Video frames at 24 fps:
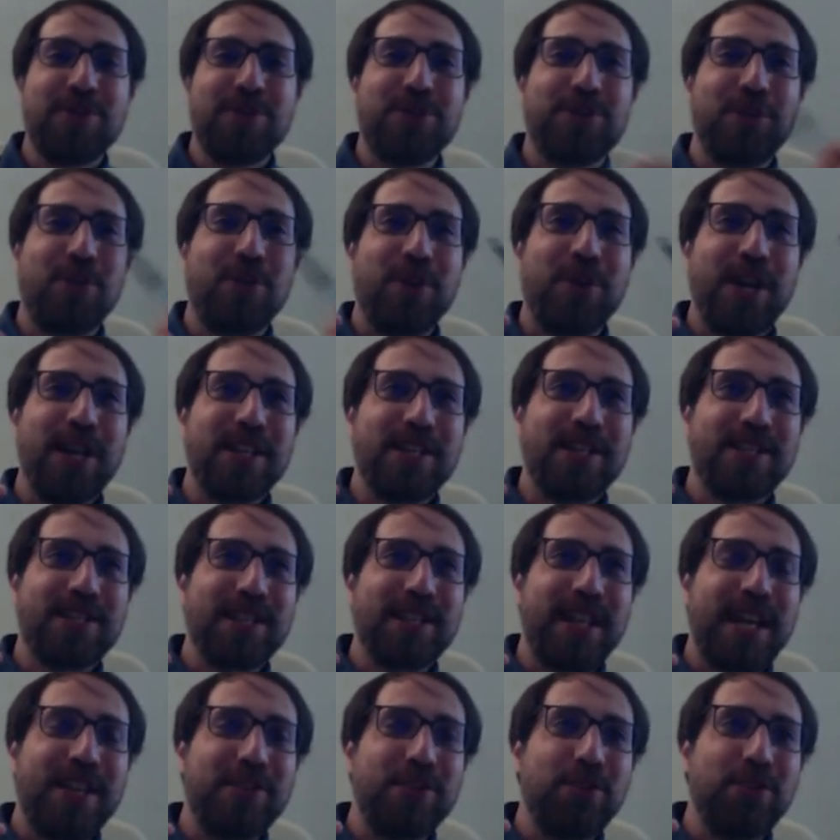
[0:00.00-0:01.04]
So it's
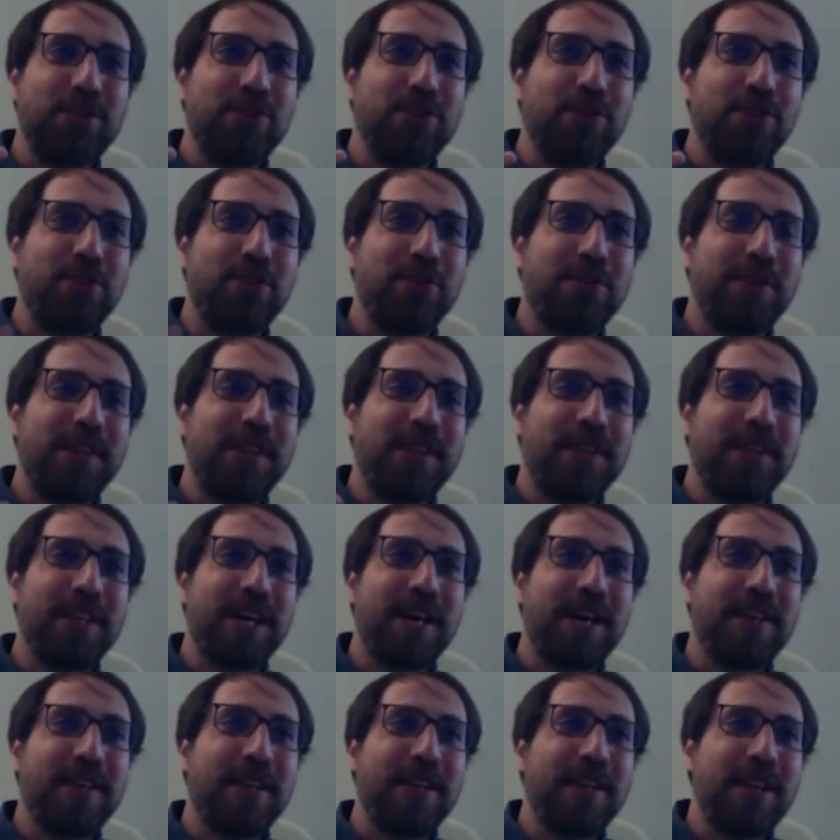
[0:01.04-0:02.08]
like, do you think
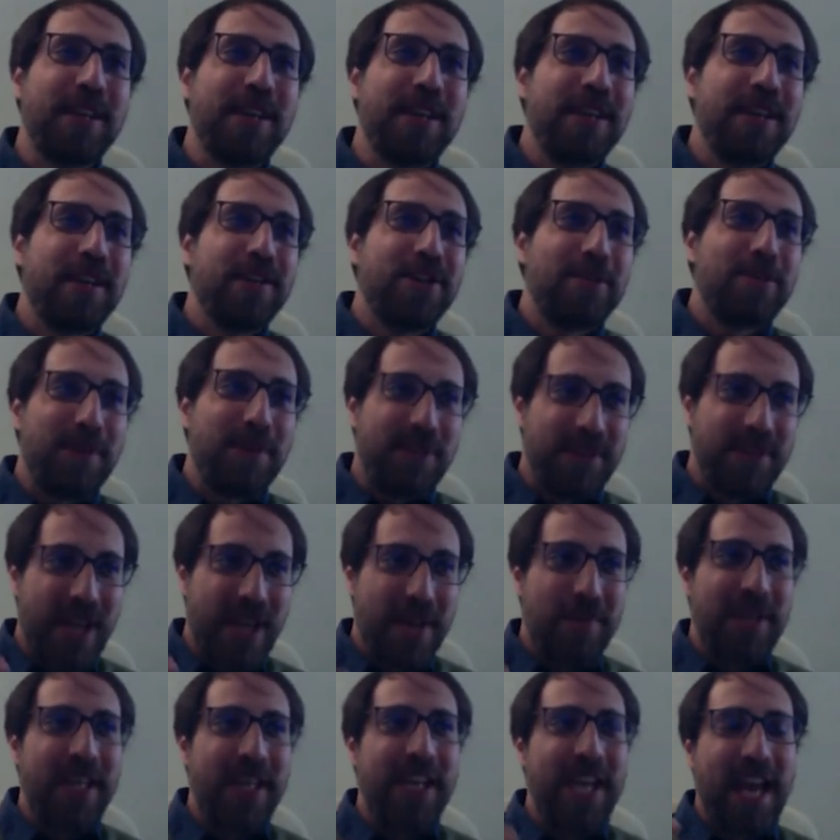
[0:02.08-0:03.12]
that the
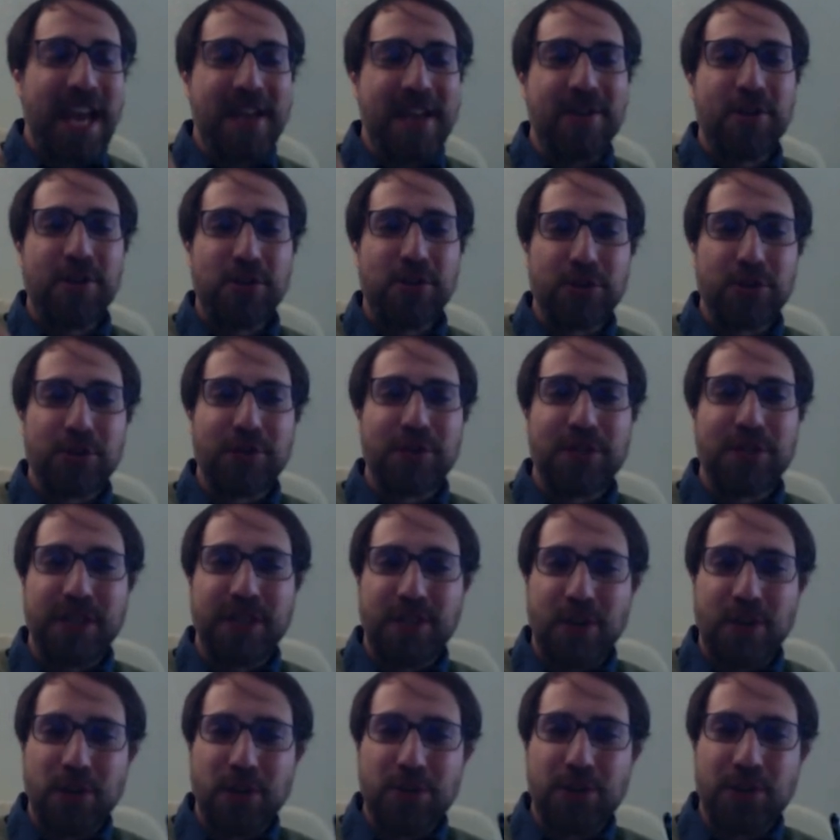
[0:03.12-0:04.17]
pandemic and the use of
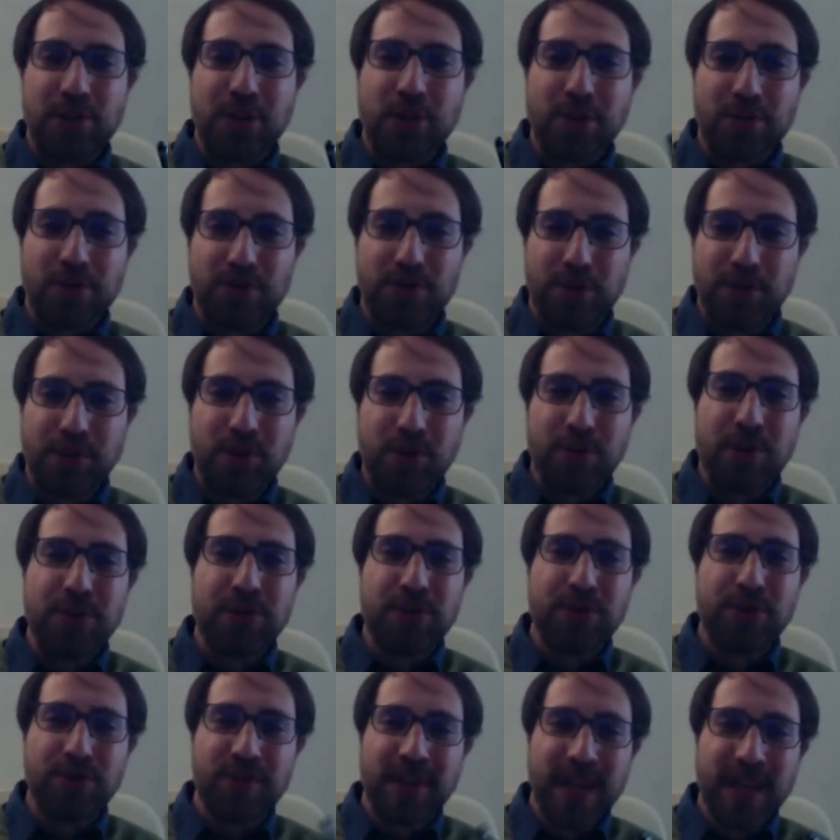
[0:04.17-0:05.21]
technology
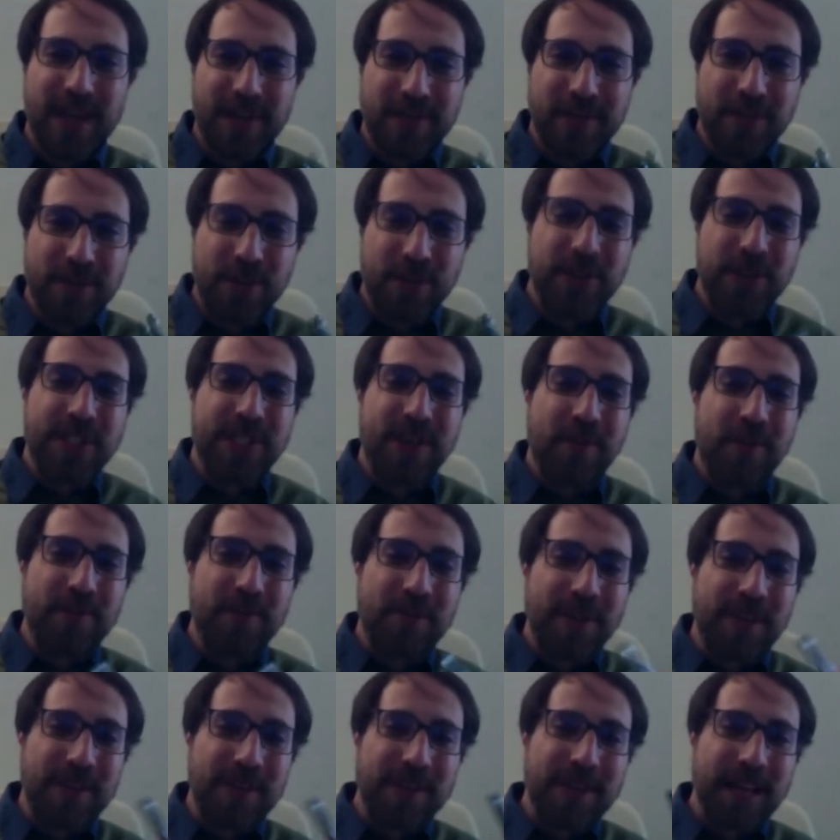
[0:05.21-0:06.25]
contributed to that, to
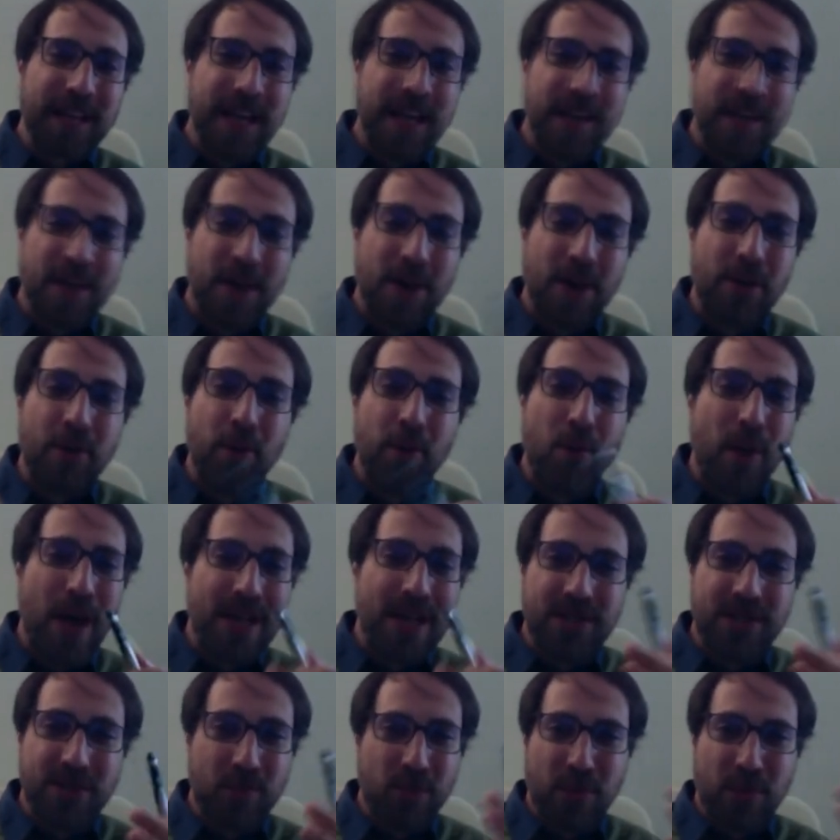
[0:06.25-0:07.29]
something that
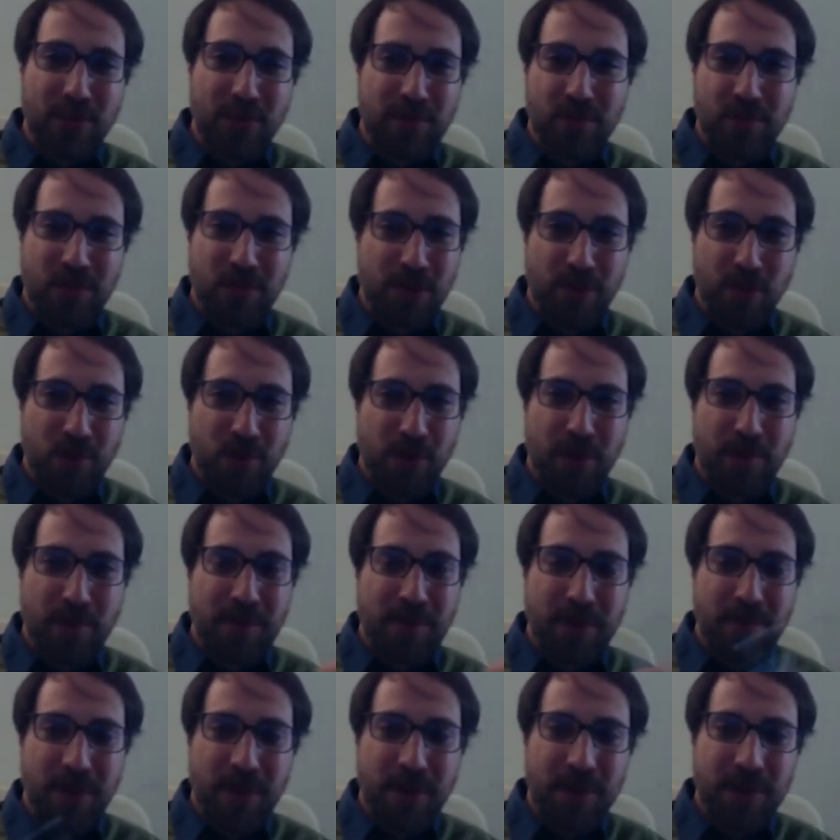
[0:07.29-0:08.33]
otherwise it would it wouldn't
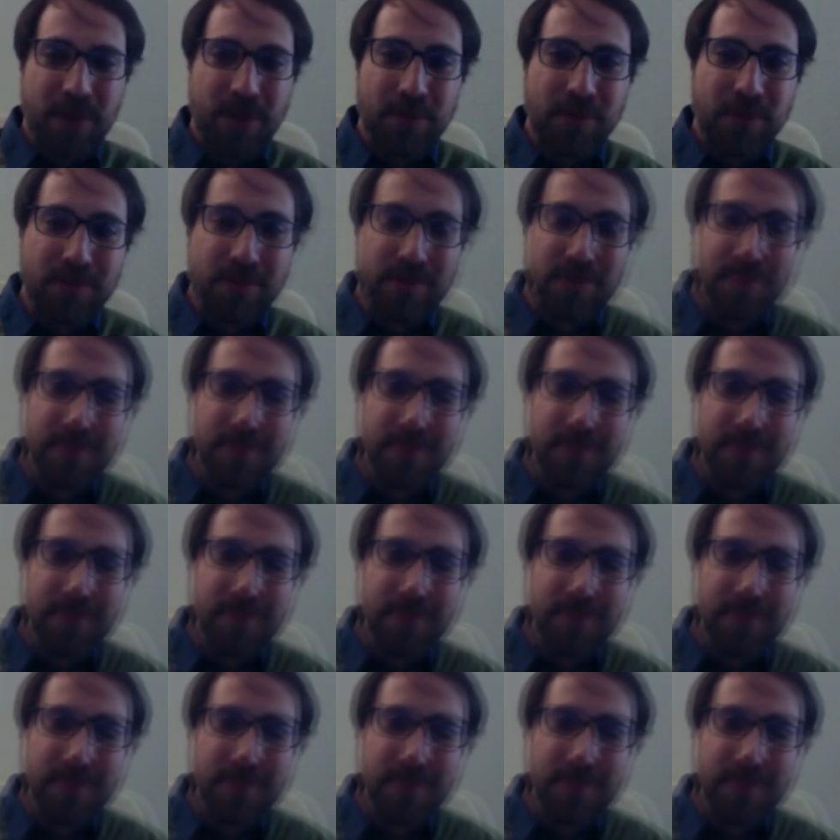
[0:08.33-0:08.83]
be possible?